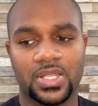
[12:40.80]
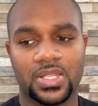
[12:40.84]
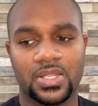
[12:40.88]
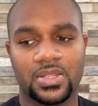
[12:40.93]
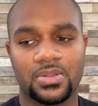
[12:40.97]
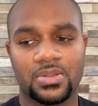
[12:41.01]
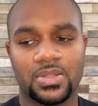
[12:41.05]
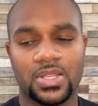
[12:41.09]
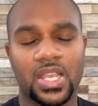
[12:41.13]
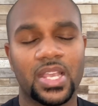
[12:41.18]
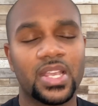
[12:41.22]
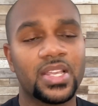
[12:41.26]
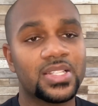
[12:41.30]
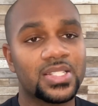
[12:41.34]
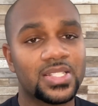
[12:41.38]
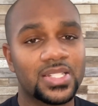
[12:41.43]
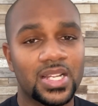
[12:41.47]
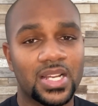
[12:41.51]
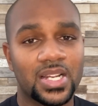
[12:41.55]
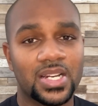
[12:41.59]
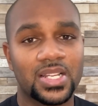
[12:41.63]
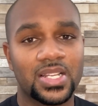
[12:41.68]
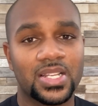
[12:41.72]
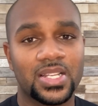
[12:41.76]
case
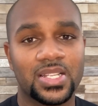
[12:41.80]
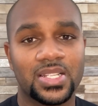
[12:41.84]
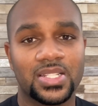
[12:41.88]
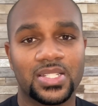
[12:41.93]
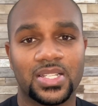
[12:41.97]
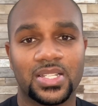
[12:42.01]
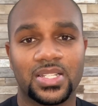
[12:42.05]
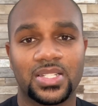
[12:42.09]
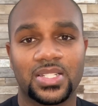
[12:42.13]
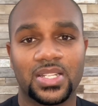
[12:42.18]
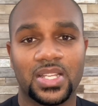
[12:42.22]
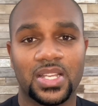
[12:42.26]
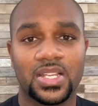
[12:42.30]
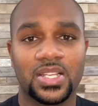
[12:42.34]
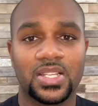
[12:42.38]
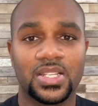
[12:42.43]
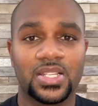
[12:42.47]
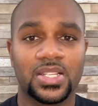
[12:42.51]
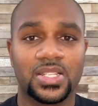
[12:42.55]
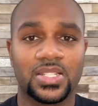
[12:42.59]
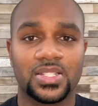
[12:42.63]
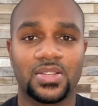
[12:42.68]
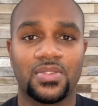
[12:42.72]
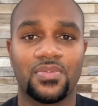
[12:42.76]
studies and
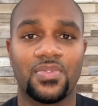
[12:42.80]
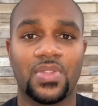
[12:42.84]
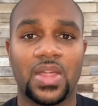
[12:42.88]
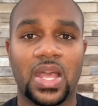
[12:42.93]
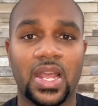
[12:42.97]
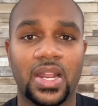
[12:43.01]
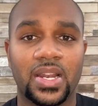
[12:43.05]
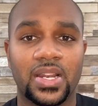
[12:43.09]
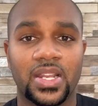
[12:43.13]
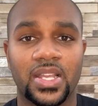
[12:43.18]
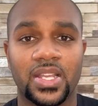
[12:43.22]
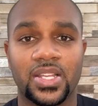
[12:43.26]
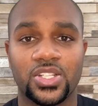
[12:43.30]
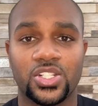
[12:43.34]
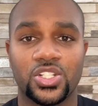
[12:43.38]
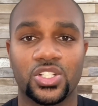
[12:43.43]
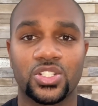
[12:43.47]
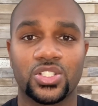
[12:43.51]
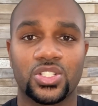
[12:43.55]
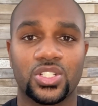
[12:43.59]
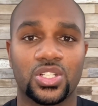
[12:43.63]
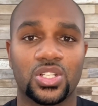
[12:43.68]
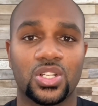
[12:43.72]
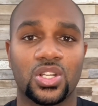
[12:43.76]
things of that nature
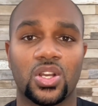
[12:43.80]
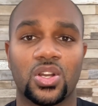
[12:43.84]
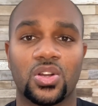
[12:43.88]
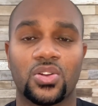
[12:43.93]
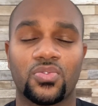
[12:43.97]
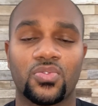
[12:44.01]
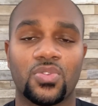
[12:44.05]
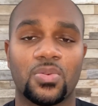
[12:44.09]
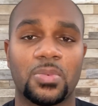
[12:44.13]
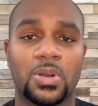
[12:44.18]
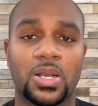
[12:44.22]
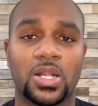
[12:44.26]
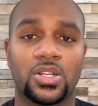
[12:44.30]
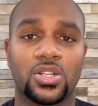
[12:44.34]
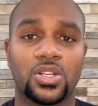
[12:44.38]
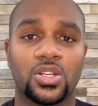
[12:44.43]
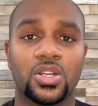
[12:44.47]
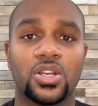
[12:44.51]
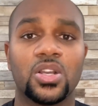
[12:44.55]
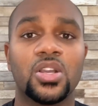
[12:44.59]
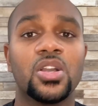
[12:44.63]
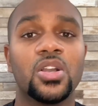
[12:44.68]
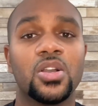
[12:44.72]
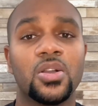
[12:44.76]
to learn from other
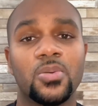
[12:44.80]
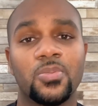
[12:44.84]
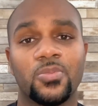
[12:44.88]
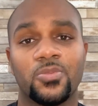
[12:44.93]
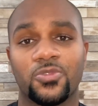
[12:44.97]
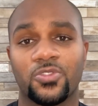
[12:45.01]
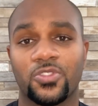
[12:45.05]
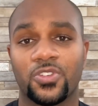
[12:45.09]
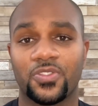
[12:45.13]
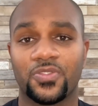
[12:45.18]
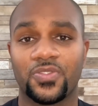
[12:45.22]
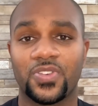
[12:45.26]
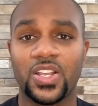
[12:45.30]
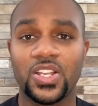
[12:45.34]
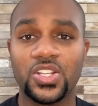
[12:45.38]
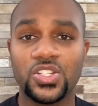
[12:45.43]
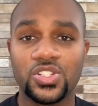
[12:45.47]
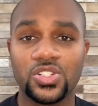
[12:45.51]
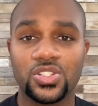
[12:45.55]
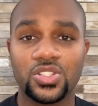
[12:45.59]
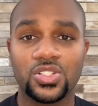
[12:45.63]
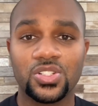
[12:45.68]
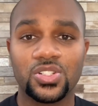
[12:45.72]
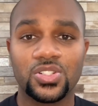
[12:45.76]

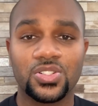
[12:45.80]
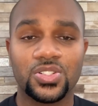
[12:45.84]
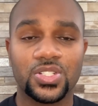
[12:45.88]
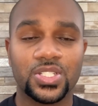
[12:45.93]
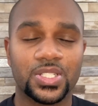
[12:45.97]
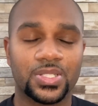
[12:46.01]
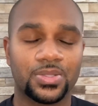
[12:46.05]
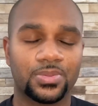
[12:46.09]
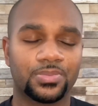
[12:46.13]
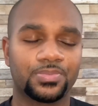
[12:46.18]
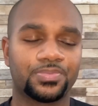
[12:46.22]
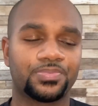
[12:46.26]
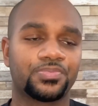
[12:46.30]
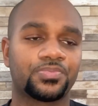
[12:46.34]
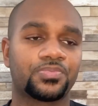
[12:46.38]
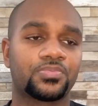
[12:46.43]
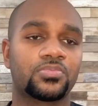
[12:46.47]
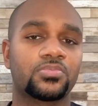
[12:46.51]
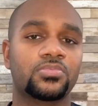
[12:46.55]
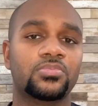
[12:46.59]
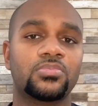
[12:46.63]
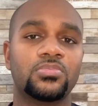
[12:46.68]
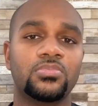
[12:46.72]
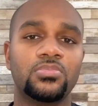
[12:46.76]
professionals.
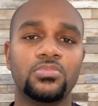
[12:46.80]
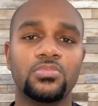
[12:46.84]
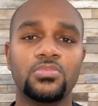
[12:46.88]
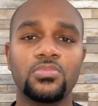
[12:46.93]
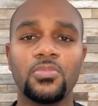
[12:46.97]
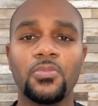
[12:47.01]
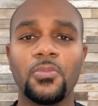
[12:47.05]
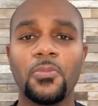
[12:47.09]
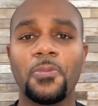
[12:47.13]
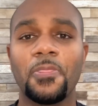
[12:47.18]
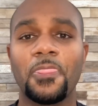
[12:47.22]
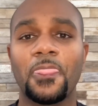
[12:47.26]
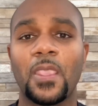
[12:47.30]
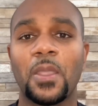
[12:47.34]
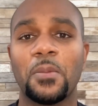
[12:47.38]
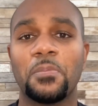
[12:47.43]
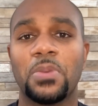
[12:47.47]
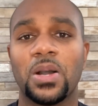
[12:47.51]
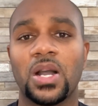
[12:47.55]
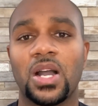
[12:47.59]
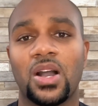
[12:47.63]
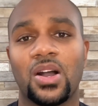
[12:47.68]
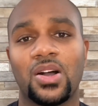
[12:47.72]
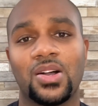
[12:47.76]

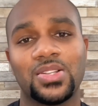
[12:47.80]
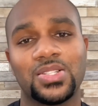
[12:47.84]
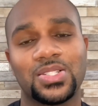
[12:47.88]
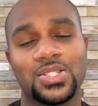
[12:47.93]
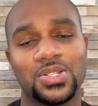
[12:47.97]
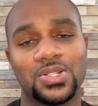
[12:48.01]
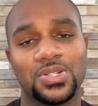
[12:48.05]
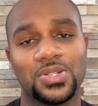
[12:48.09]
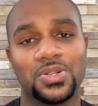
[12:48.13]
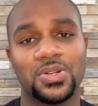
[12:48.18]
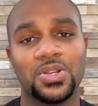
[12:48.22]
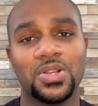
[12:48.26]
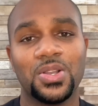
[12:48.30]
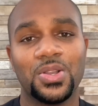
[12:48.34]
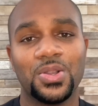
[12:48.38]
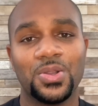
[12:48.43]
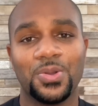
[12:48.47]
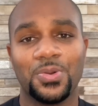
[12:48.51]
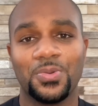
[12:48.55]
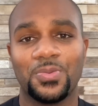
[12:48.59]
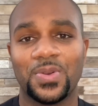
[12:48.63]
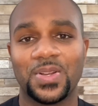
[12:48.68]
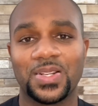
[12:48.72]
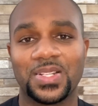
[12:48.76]
But also
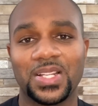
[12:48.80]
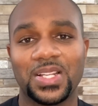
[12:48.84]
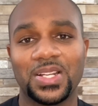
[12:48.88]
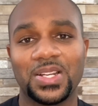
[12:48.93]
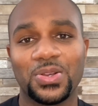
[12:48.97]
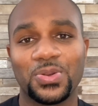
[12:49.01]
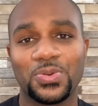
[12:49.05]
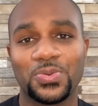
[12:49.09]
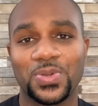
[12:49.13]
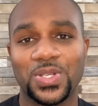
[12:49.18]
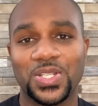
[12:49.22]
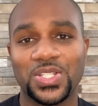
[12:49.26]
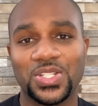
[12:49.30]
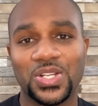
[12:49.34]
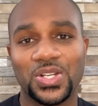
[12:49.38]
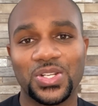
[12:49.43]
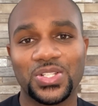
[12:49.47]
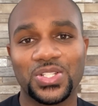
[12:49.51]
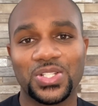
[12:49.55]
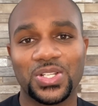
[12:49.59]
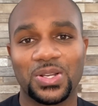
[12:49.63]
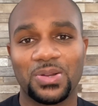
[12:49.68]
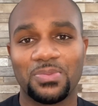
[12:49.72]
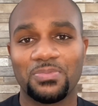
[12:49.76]
within the
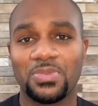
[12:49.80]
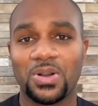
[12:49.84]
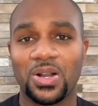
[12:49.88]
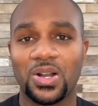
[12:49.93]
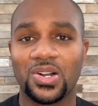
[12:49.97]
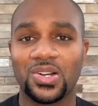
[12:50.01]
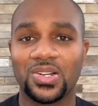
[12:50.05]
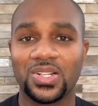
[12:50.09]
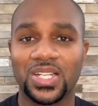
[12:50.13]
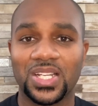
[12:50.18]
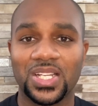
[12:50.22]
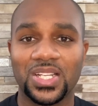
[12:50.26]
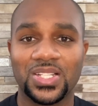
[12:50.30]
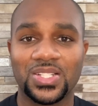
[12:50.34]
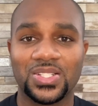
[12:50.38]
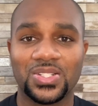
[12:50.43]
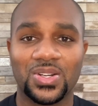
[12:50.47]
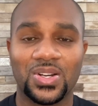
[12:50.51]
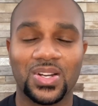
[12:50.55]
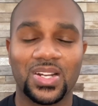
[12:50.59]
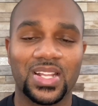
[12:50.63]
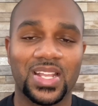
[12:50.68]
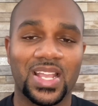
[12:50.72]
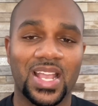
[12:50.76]
research component
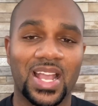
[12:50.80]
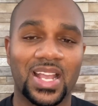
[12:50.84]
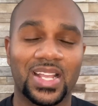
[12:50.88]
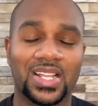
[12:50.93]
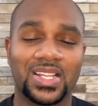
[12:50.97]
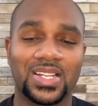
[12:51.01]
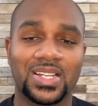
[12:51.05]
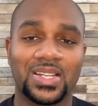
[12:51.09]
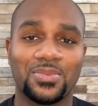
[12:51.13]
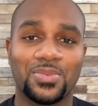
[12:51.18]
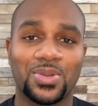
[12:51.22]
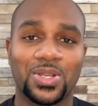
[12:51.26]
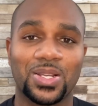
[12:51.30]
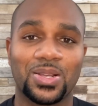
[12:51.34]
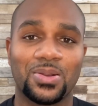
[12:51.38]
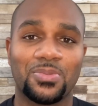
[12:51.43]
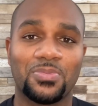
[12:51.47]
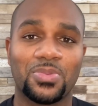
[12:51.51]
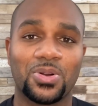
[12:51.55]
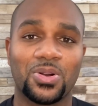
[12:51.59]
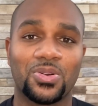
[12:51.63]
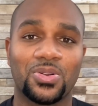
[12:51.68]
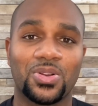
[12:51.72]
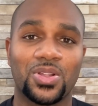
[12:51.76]
or the academic
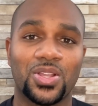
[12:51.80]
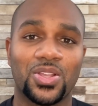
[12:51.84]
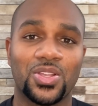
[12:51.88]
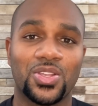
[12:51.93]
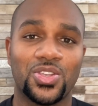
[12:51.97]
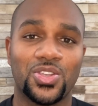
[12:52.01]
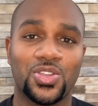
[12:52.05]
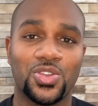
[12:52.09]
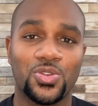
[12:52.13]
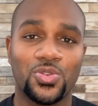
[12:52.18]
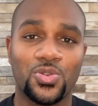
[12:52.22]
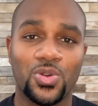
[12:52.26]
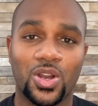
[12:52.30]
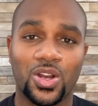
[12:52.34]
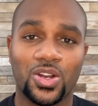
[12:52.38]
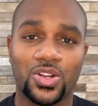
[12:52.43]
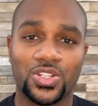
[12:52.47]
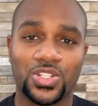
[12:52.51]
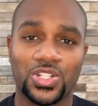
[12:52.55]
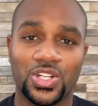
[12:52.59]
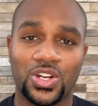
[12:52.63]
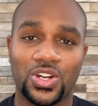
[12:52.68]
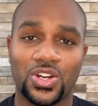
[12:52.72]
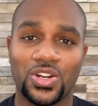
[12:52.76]
component, you are
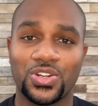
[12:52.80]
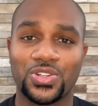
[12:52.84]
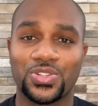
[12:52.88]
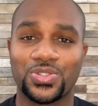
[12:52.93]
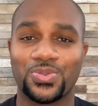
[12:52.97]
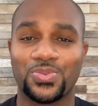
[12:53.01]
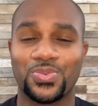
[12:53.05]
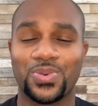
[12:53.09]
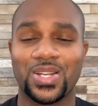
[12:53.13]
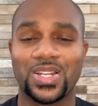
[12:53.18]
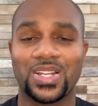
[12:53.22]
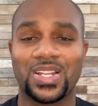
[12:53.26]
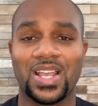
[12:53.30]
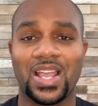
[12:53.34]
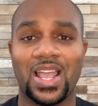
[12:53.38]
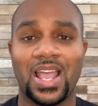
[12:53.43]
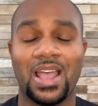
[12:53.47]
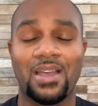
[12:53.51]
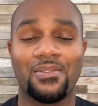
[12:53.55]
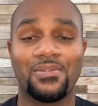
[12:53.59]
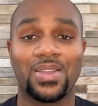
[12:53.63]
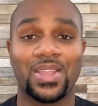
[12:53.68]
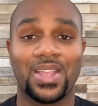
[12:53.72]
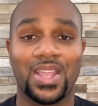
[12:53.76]
charged with
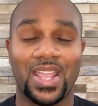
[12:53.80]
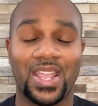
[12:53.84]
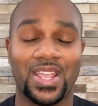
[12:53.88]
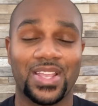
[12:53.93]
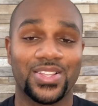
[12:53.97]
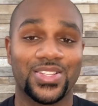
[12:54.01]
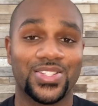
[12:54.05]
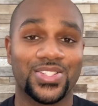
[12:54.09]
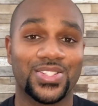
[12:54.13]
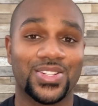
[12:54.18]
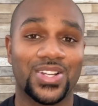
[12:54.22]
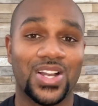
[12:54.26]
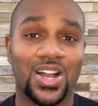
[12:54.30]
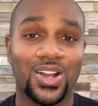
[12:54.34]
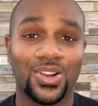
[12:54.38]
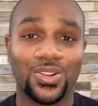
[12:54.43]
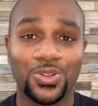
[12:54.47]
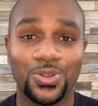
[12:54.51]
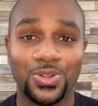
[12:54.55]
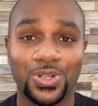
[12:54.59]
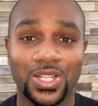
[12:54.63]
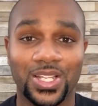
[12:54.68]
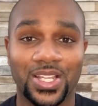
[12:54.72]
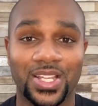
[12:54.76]
having a
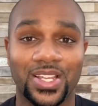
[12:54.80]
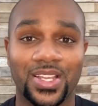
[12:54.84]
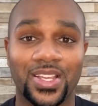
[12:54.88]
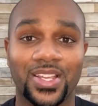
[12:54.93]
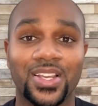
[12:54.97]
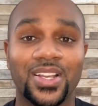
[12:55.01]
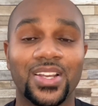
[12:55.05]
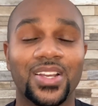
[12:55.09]
scholarly